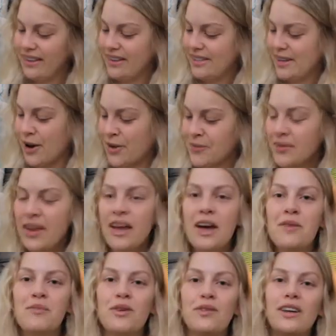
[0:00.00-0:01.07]
So
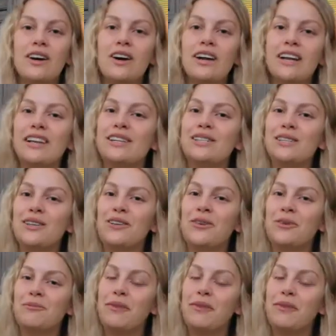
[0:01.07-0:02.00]
moving on into